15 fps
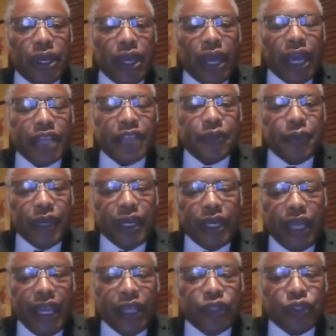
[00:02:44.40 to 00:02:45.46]
has been
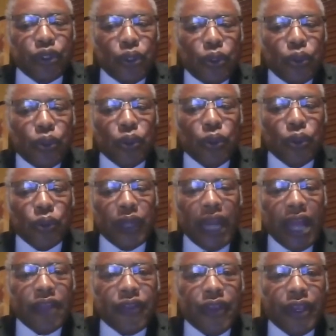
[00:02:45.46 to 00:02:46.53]
a tool
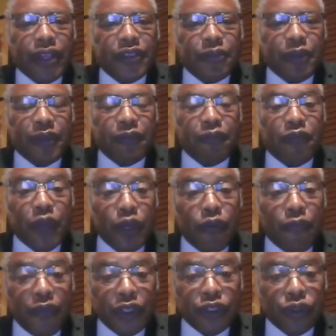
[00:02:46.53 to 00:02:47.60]
that I think has been
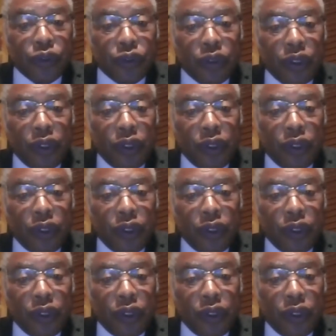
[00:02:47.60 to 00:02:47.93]
beneficial